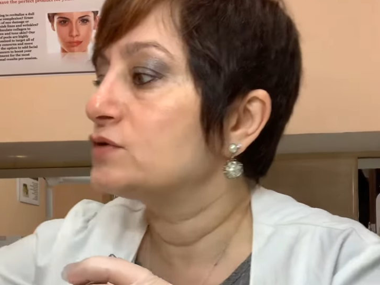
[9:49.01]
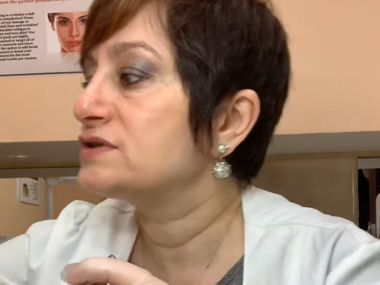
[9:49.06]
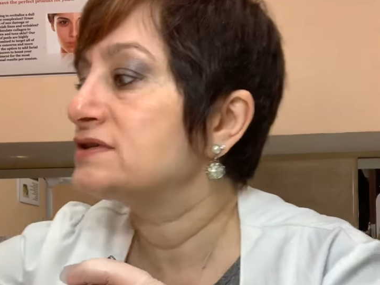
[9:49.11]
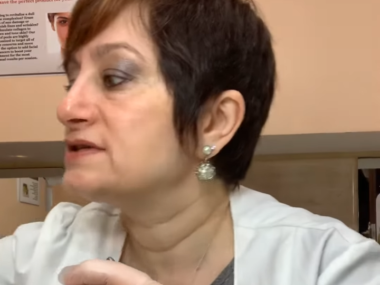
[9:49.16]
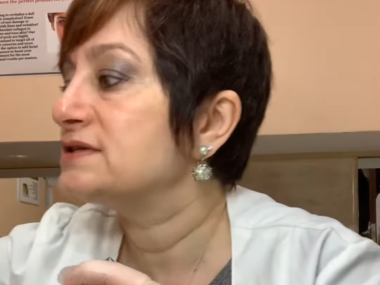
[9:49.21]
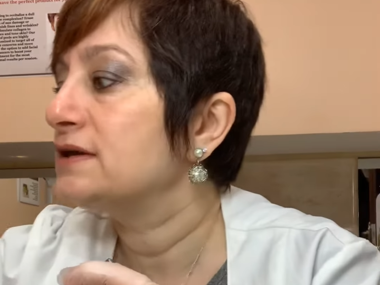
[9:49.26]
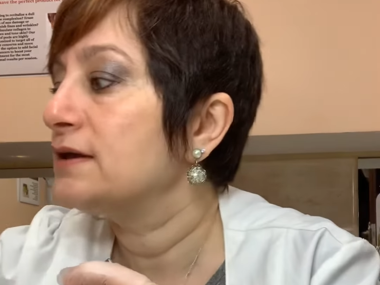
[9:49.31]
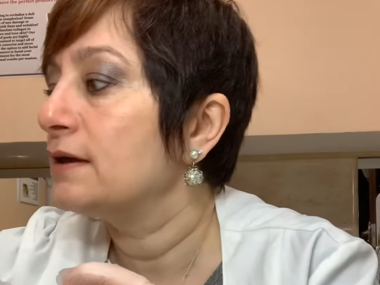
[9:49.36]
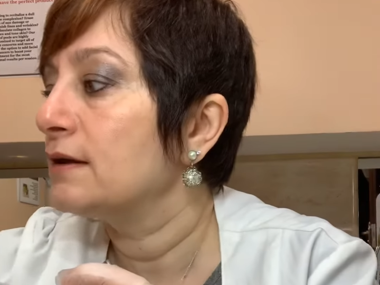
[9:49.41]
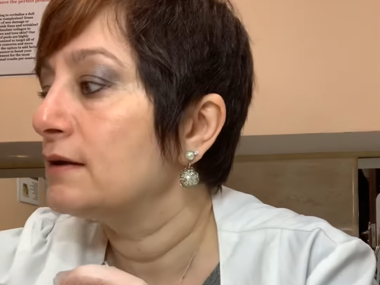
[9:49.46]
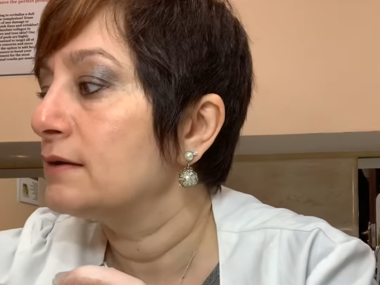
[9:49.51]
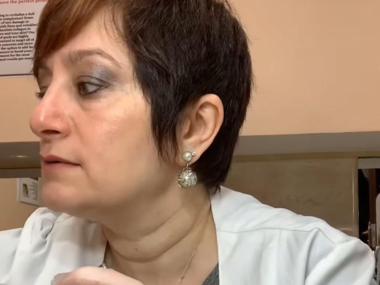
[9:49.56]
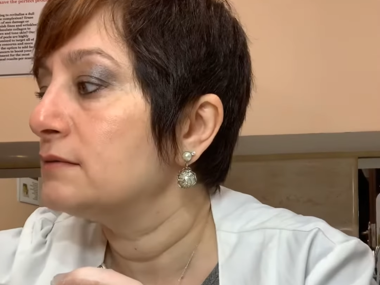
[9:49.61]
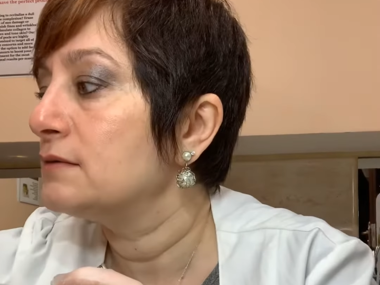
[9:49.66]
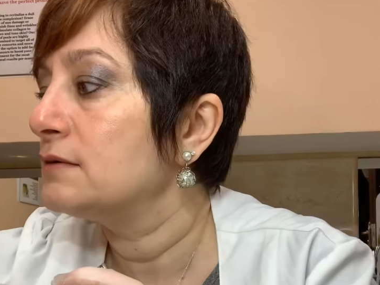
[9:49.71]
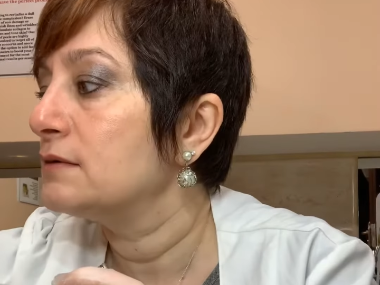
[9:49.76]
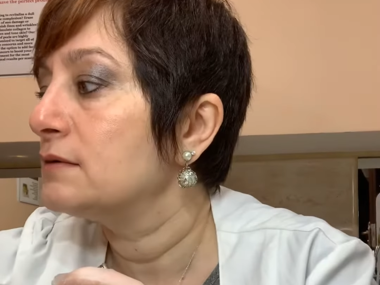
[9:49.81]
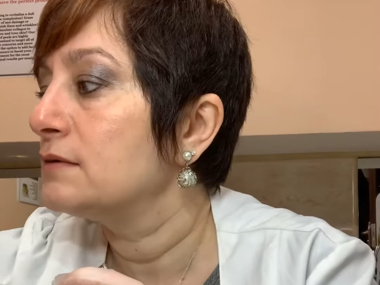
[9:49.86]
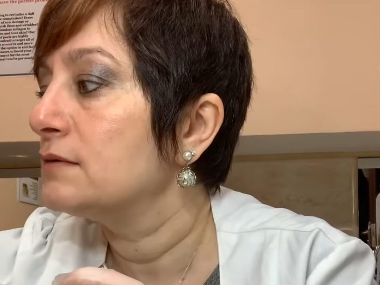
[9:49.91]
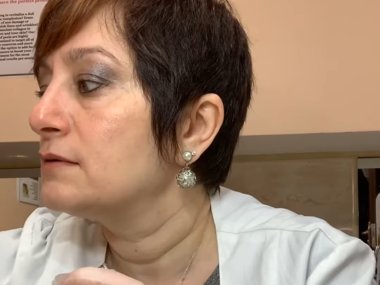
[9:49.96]
skin,
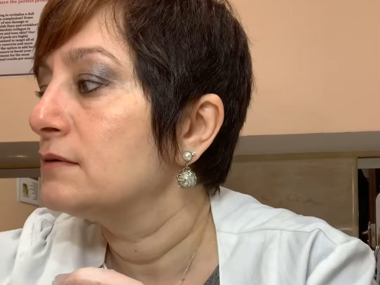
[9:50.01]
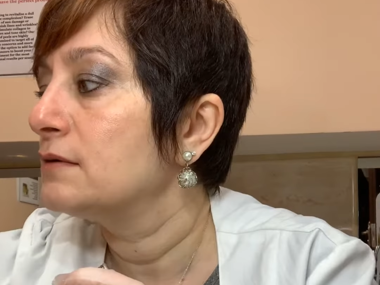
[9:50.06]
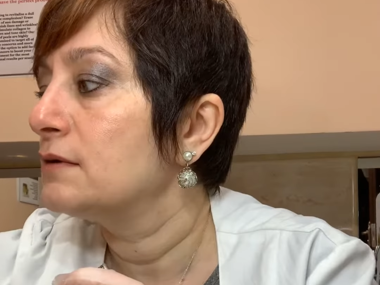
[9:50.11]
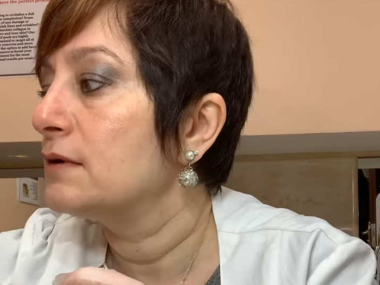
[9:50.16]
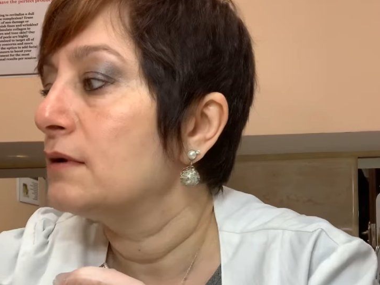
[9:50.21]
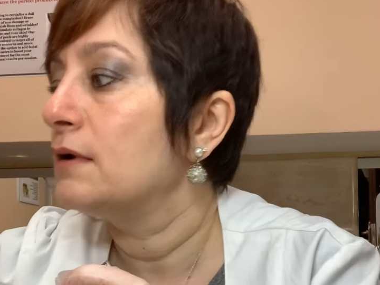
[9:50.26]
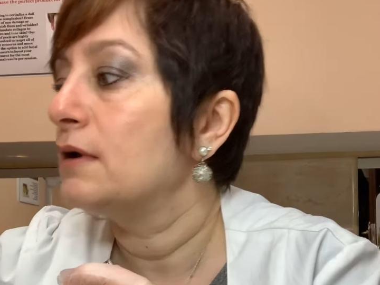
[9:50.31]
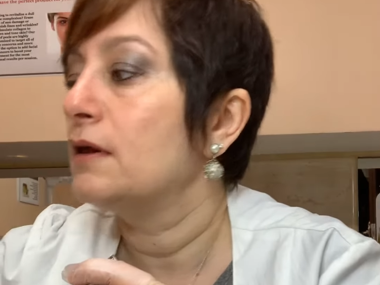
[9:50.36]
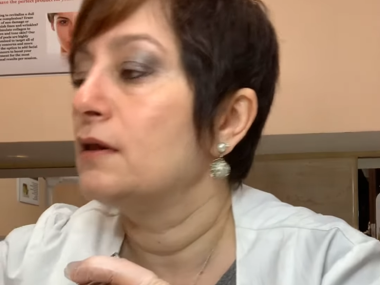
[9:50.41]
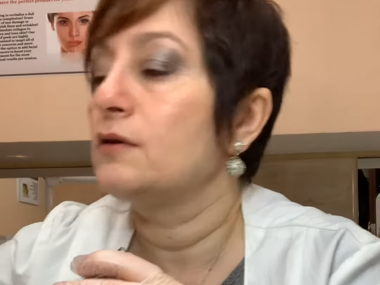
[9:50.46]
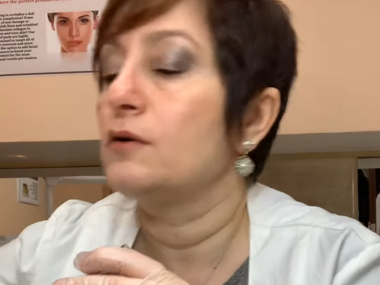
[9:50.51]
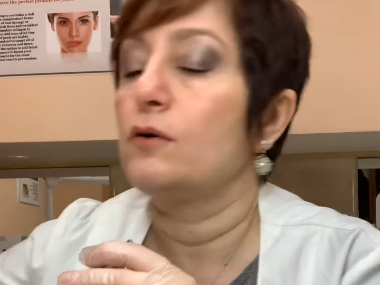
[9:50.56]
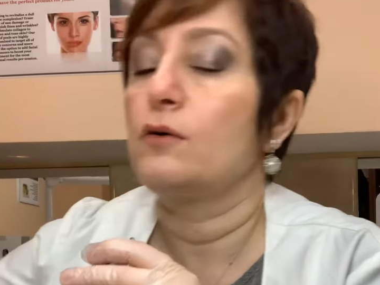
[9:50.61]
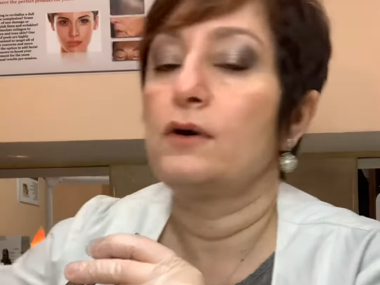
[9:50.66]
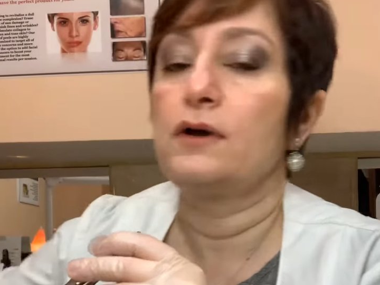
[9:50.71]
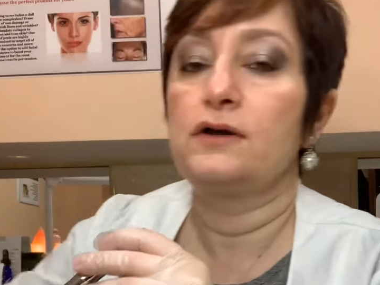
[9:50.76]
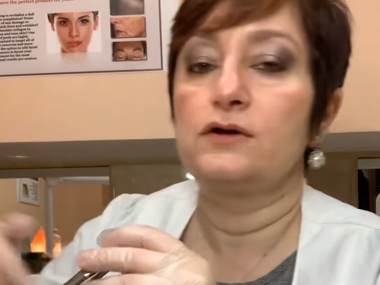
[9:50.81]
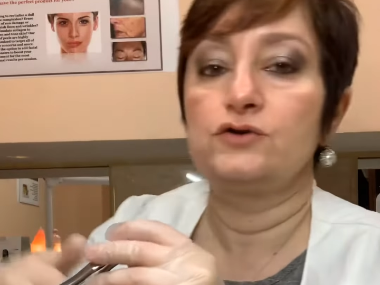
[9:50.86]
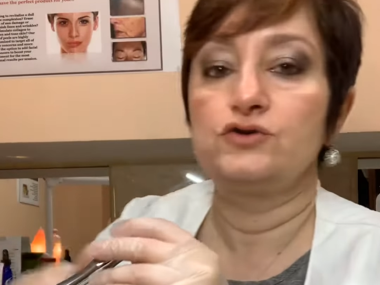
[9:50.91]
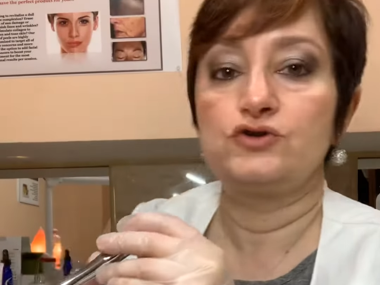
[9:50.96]
I'll go
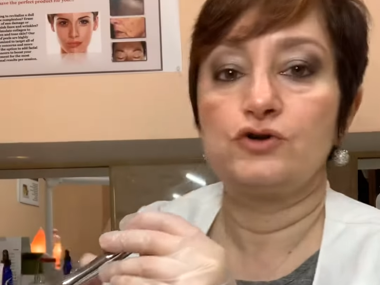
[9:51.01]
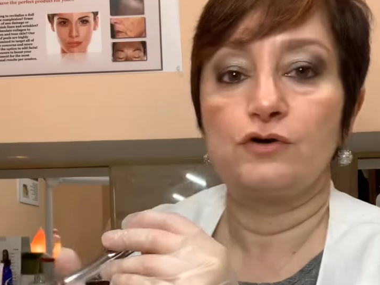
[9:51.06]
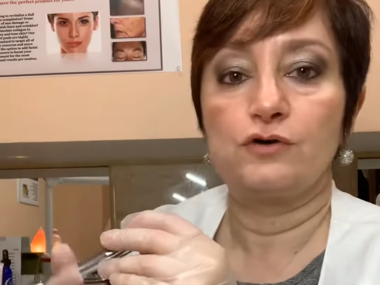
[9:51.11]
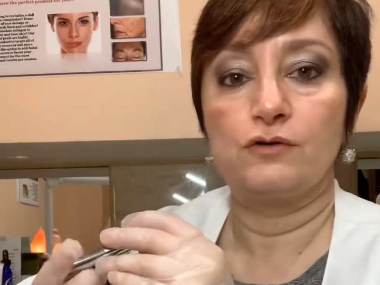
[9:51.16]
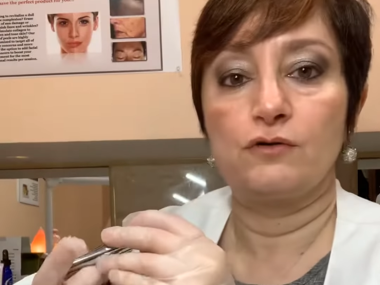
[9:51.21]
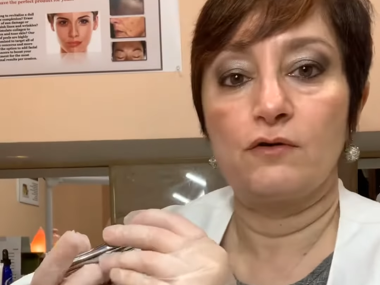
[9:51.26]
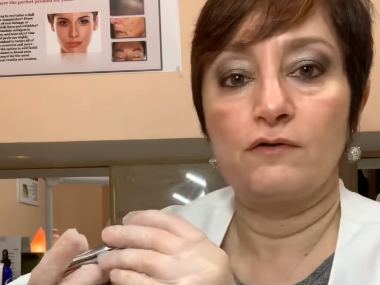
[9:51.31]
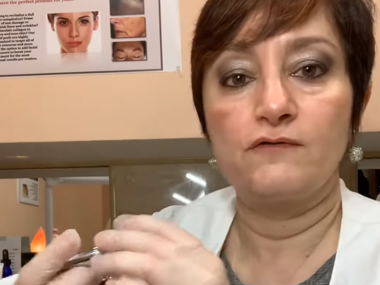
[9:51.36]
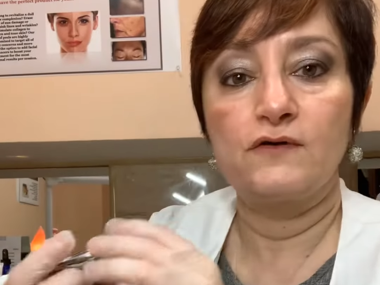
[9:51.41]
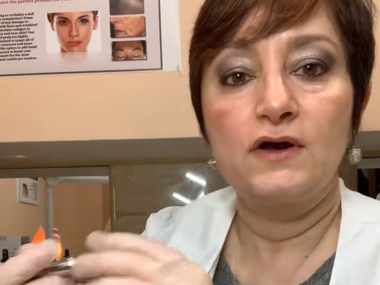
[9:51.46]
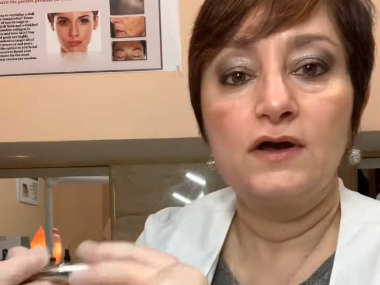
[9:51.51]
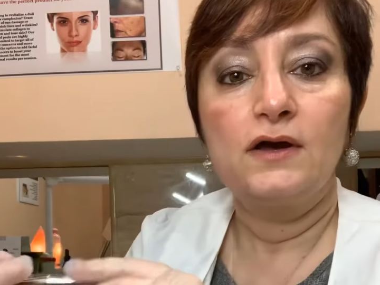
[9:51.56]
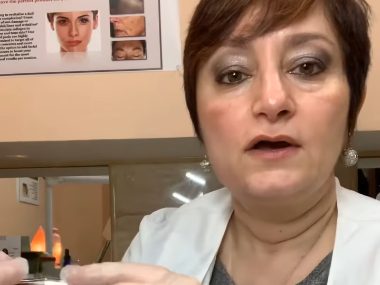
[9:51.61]
ahead and turn it off.